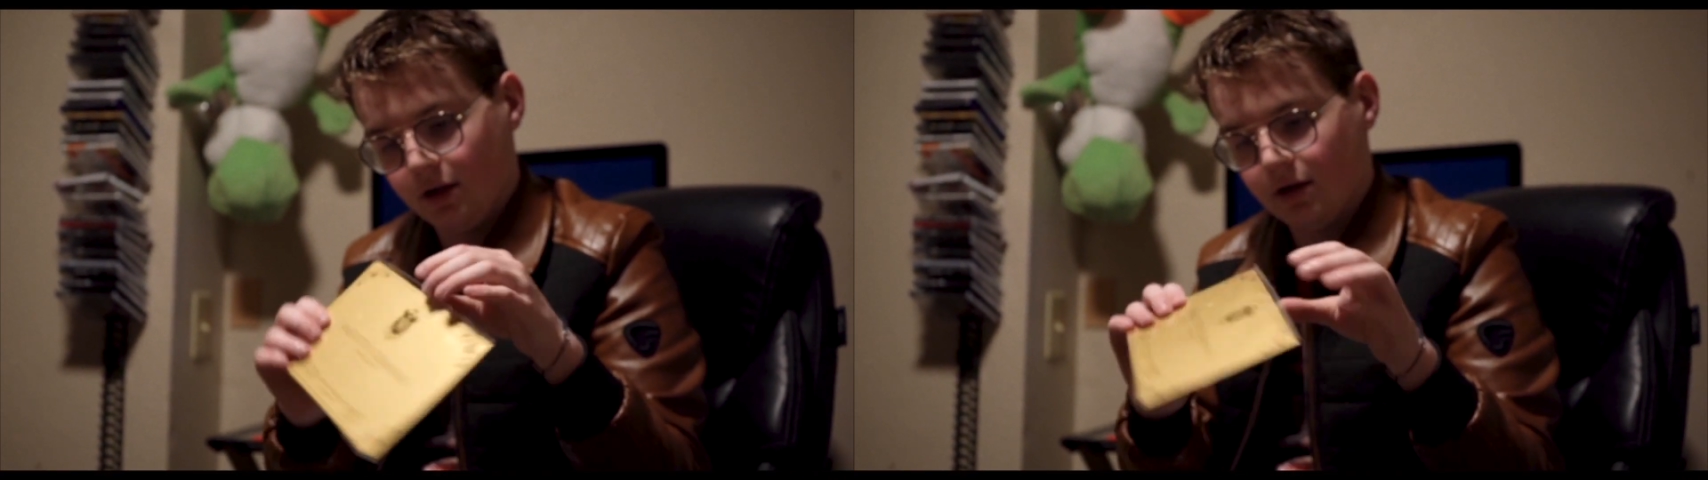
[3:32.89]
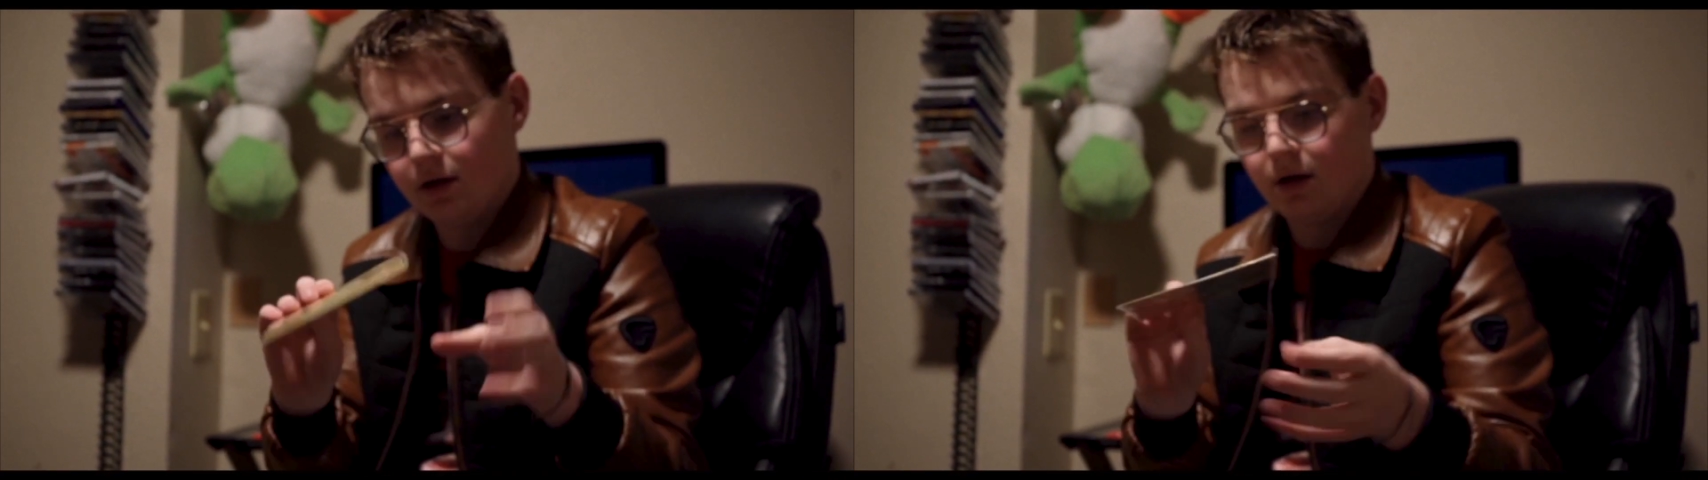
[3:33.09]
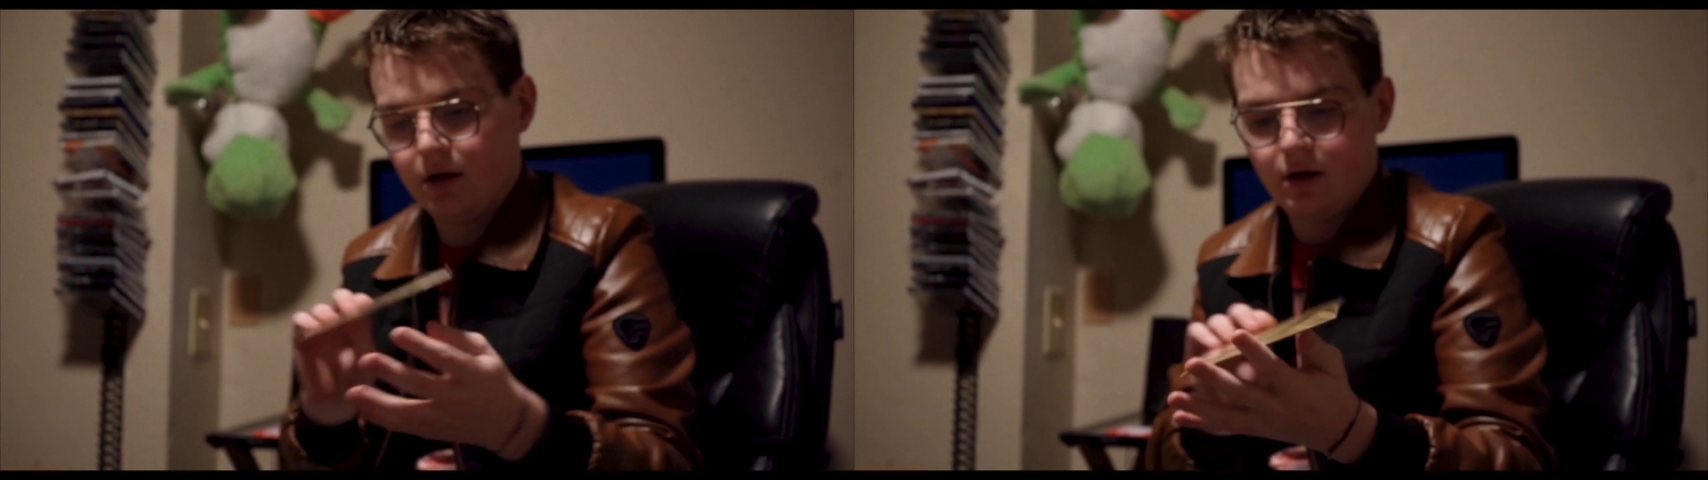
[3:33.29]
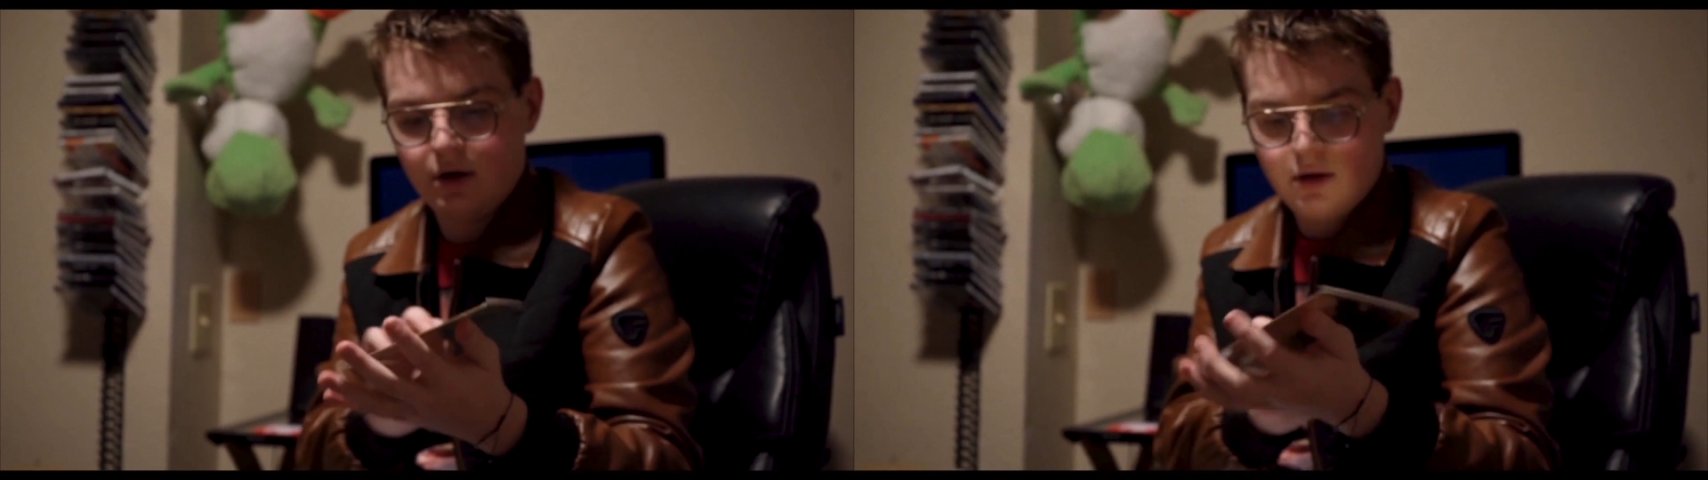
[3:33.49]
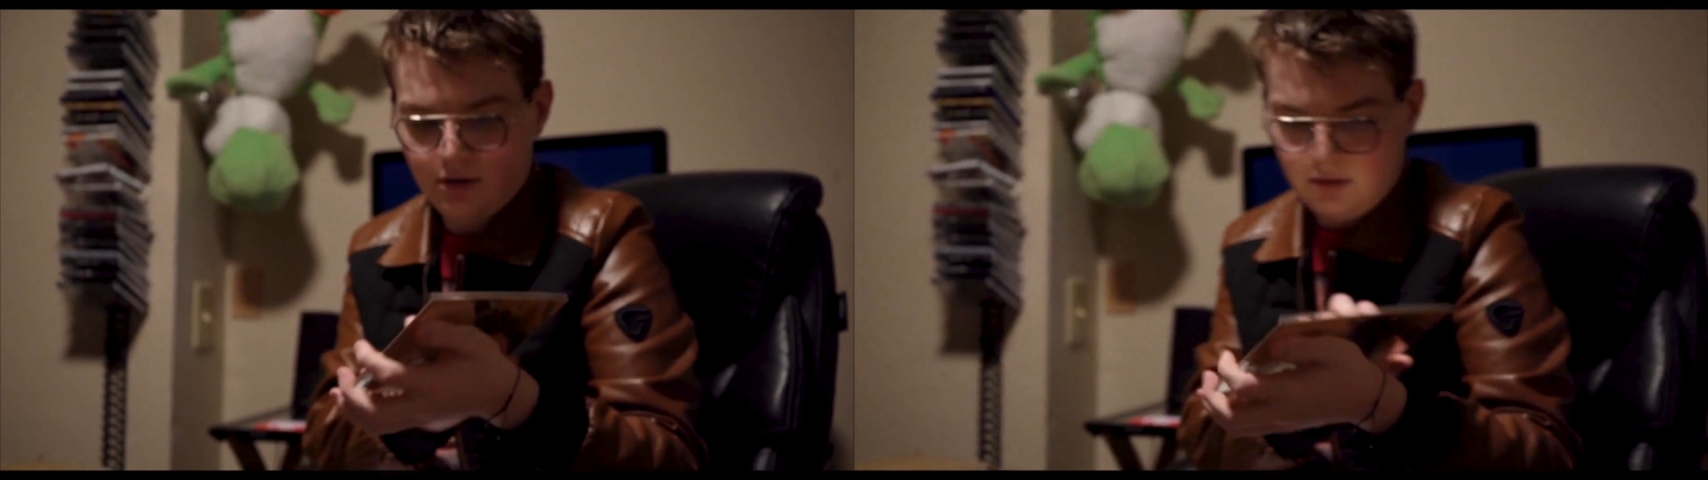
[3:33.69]
uh,
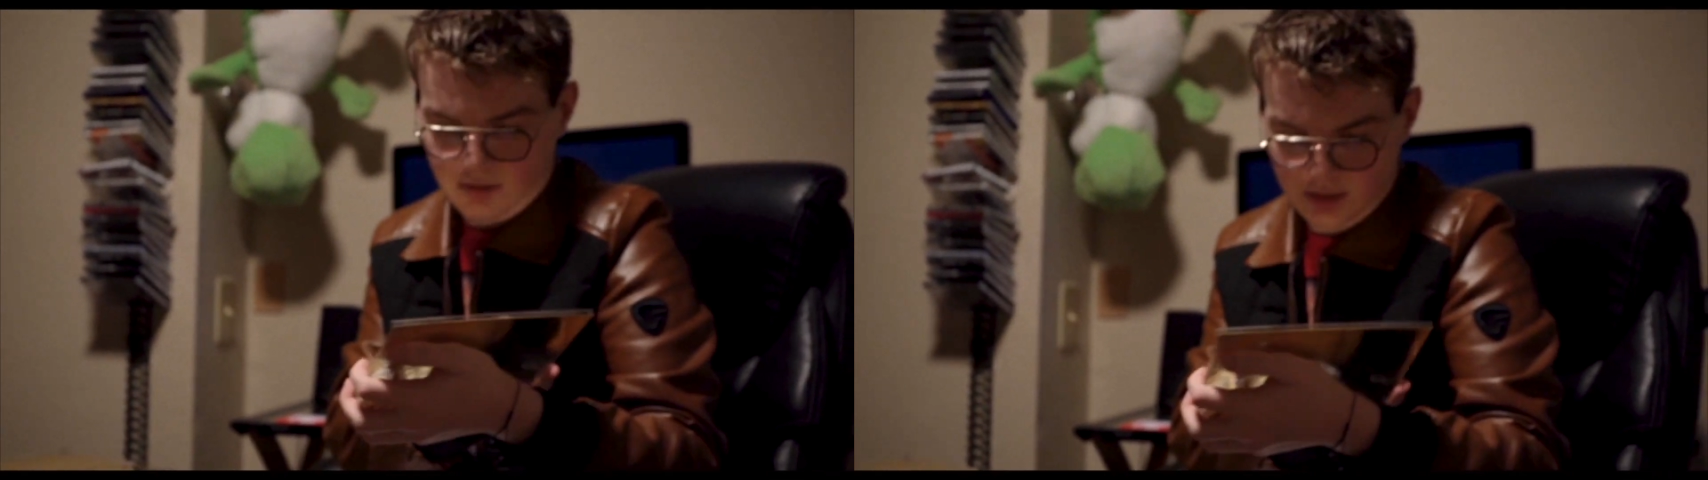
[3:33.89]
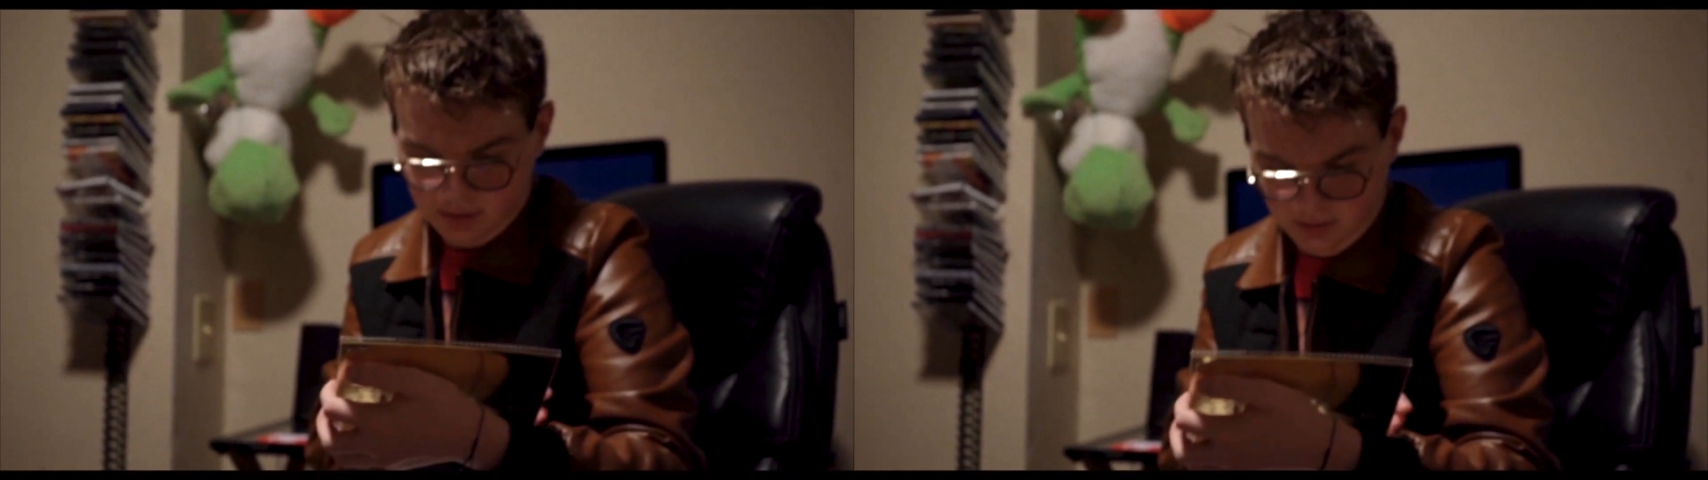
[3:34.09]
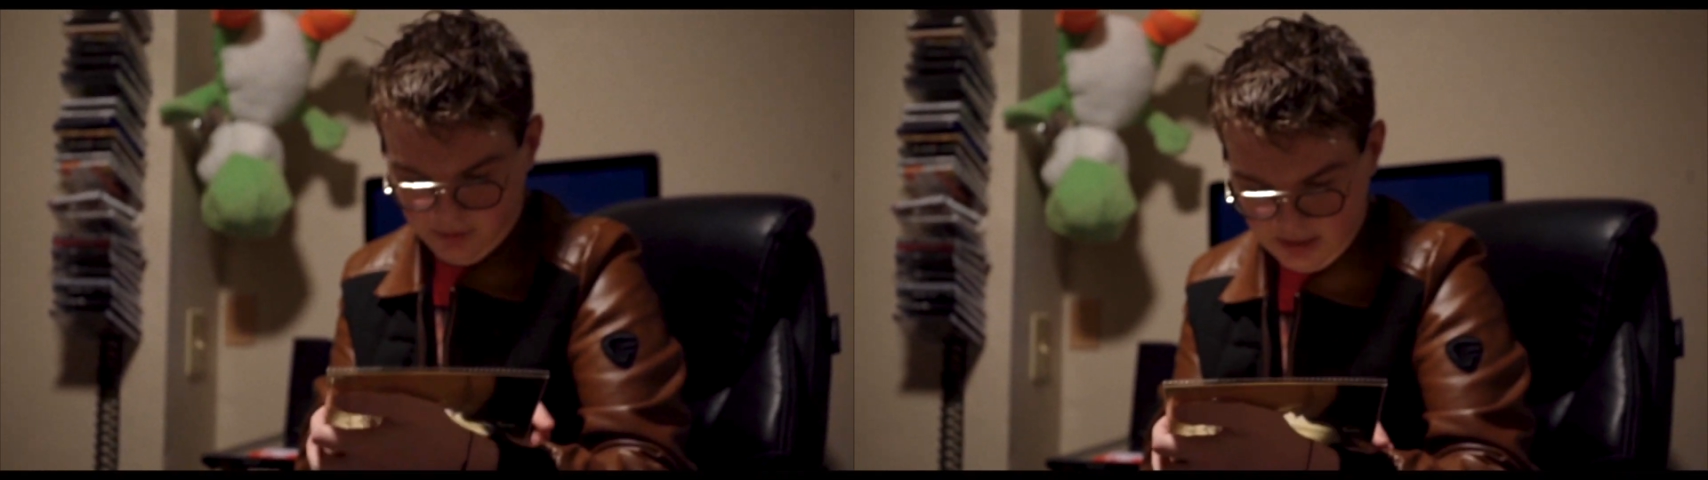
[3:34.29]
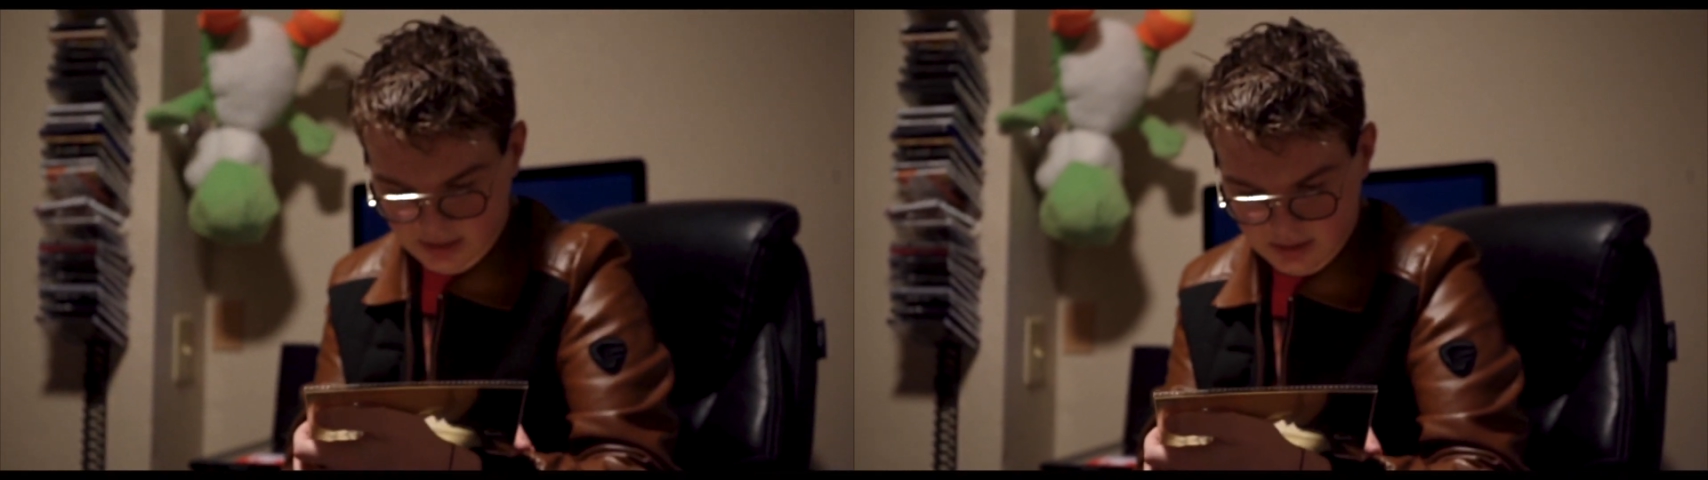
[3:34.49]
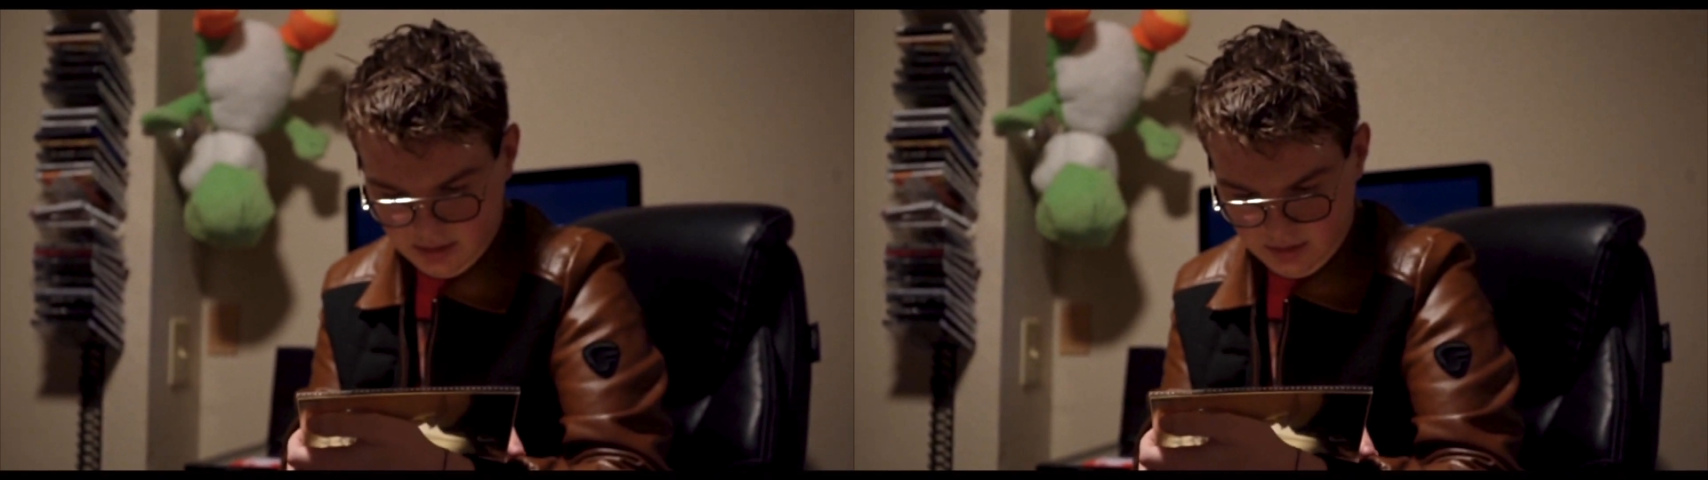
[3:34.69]
thick little thing.